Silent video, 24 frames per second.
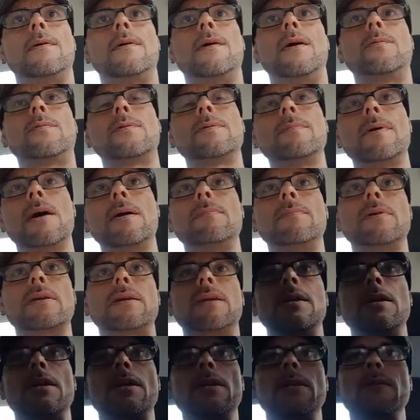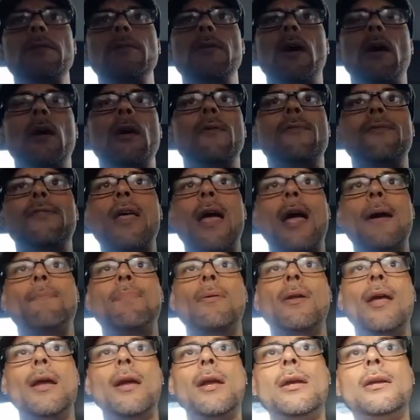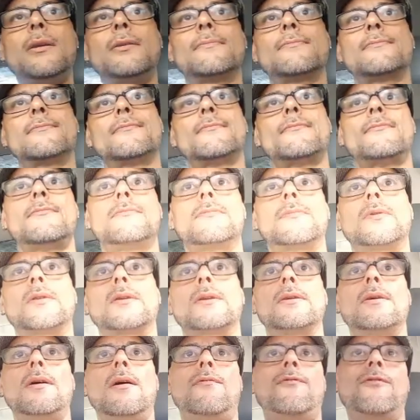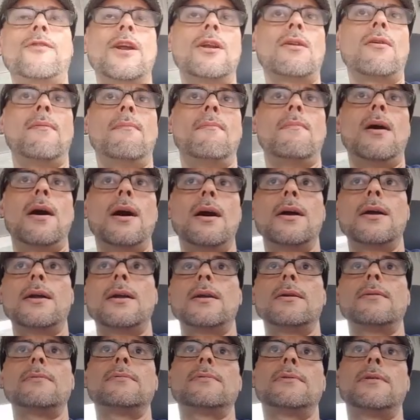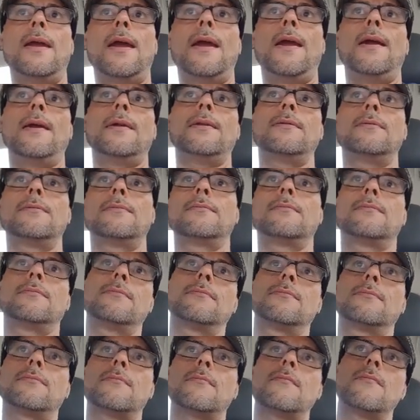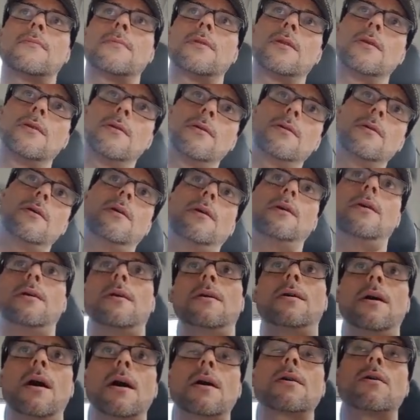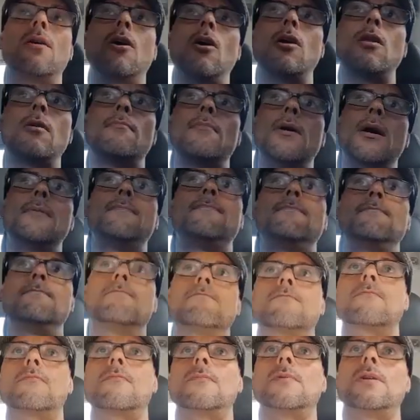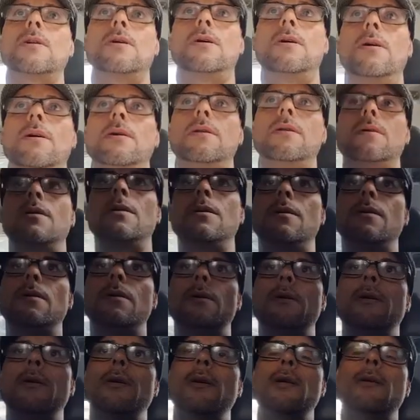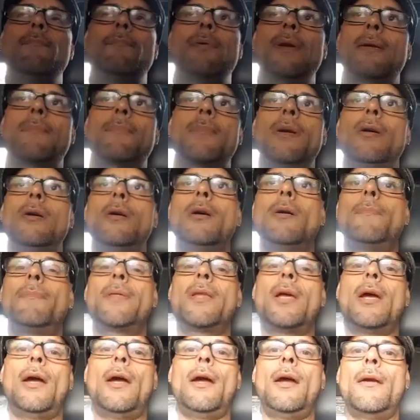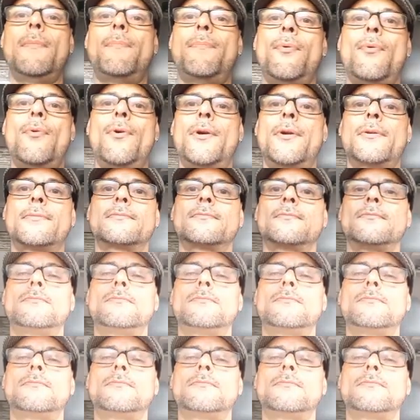I remember getting off that plane. A friend of mine, Dan, I called him up, and he picked me up at the airport.